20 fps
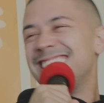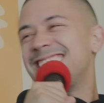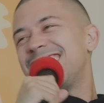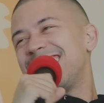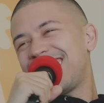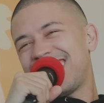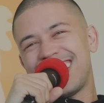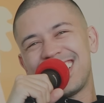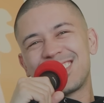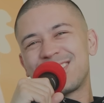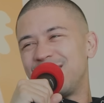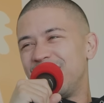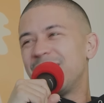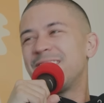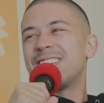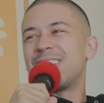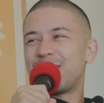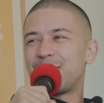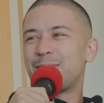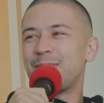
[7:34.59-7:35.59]
See, guys,
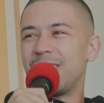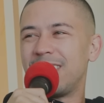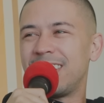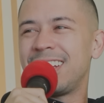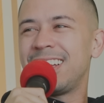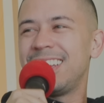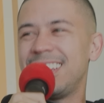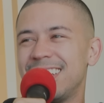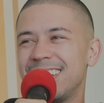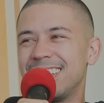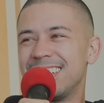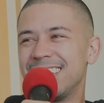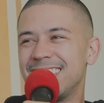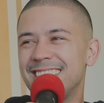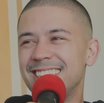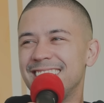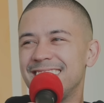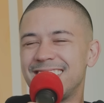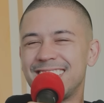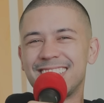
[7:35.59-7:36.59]
women are funny.
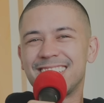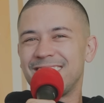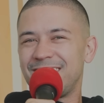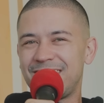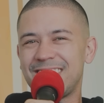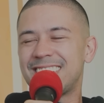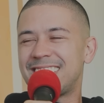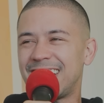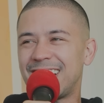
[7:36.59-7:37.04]
Don't be